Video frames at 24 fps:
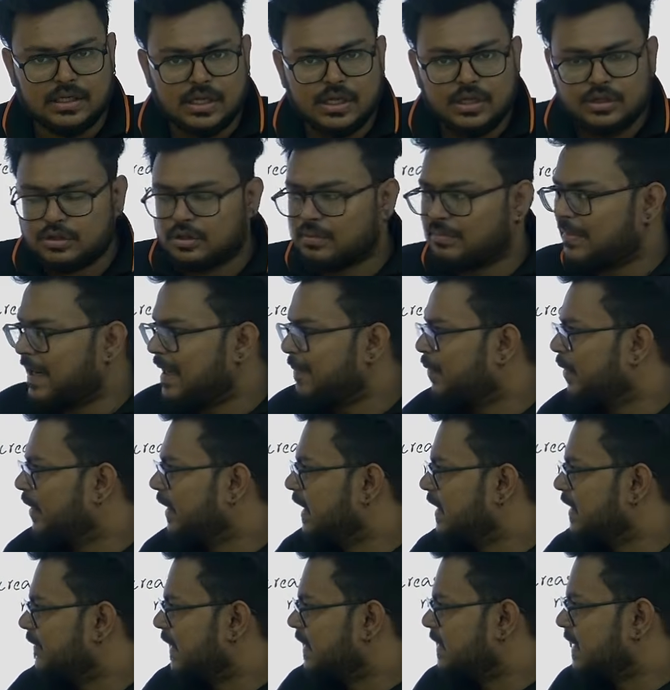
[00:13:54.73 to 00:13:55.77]
So my point
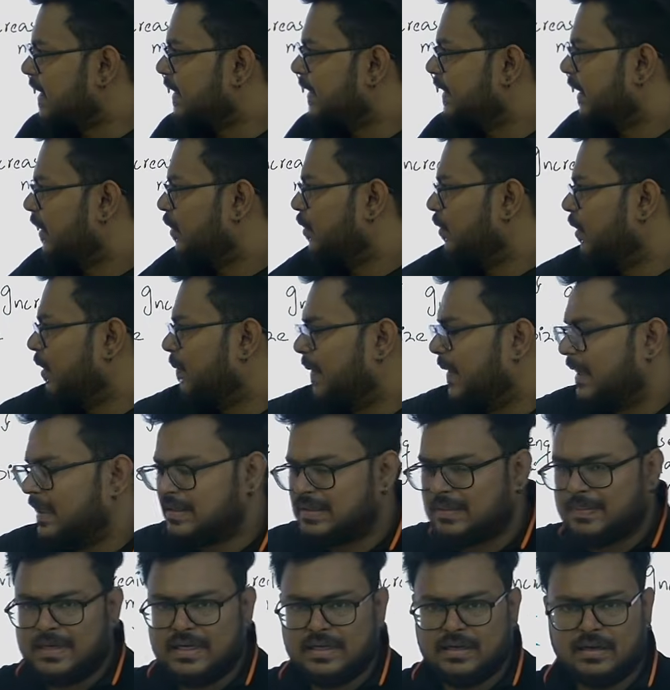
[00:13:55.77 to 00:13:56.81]
is right, and they do not
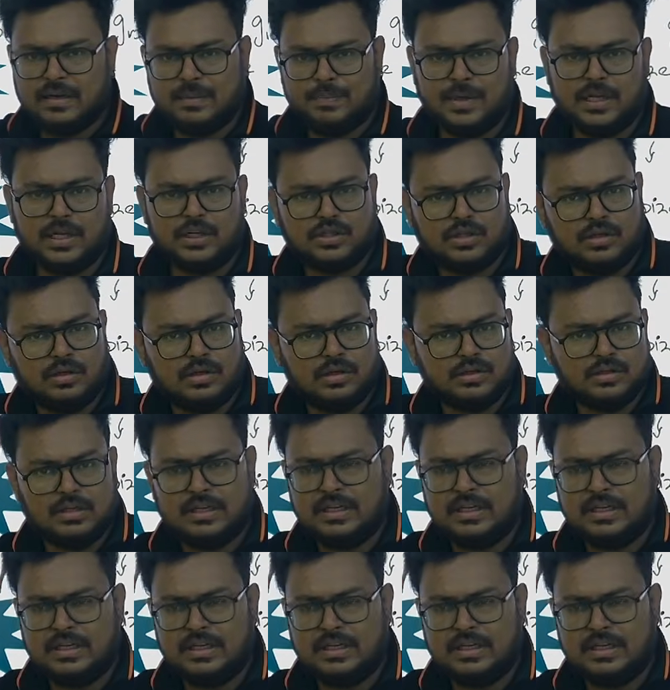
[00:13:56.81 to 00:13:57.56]
participate in reproduction also.